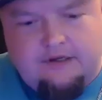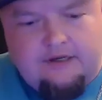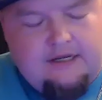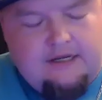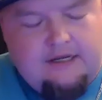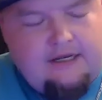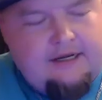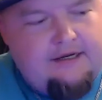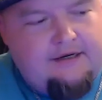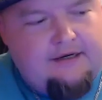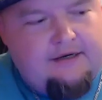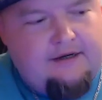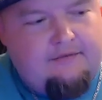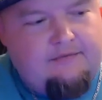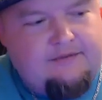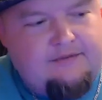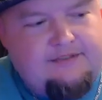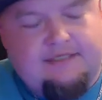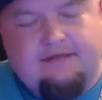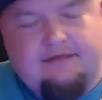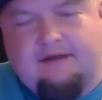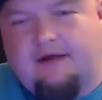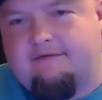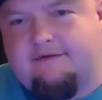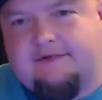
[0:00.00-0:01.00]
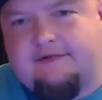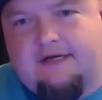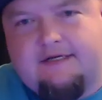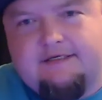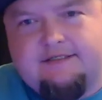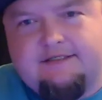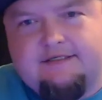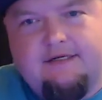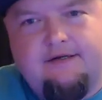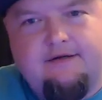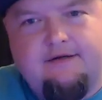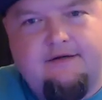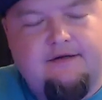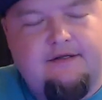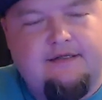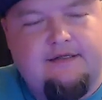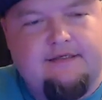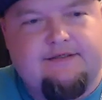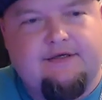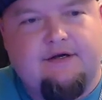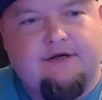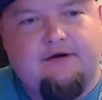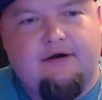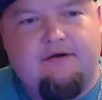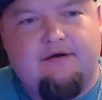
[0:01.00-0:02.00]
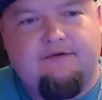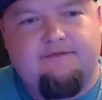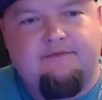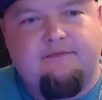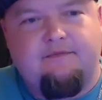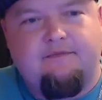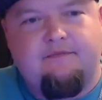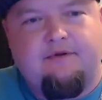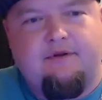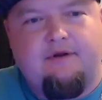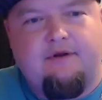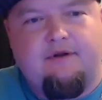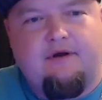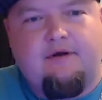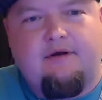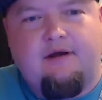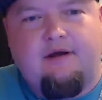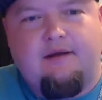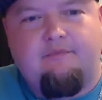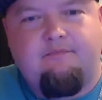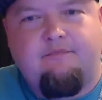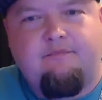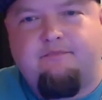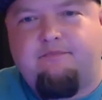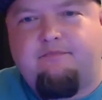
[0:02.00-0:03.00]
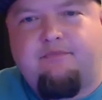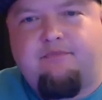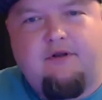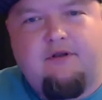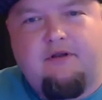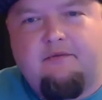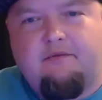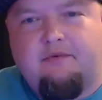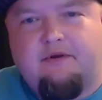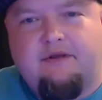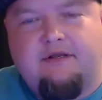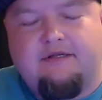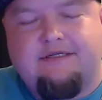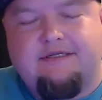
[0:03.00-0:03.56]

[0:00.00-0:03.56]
and um, she loves that shit. And so I was, you know, I put a little bit in the